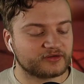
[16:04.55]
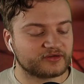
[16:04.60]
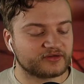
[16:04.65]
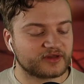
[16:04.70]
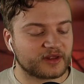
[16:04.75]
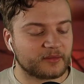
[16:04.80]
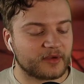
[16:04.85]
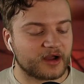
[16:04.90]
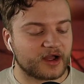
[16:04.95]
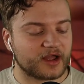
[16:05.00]

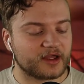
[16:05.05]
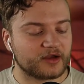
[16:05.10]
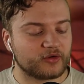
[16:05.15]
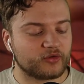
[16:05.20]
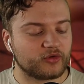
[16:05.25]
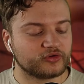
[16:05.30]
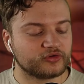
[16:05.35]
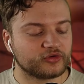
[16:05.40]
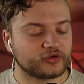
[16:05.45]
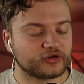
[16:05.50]

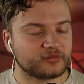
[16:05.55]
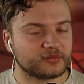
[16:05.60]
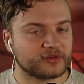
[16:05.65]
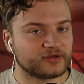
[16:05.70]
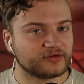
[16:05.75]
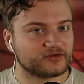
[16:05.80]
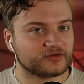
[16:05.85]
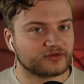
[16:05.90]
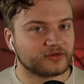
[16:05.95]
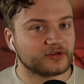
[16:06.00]

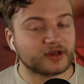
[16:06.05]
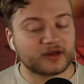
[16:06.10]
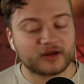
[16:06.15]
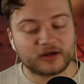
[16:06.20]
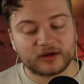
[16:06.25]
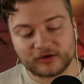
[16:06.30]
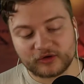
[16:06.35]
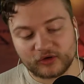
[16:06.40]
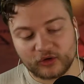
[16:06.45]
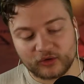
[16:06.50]
semi-autonomous
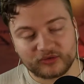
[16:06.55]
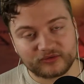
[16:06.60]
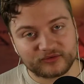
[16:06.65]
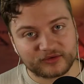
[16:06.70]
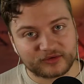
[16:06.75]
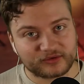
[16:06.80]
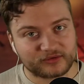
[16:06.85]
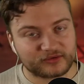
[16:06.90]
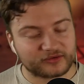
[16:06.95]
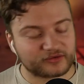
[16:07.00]

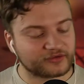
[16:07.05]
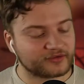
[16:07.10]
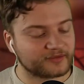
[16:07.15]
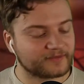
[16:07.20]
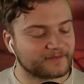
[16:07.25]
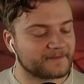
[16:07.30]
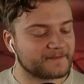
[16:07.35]
covens.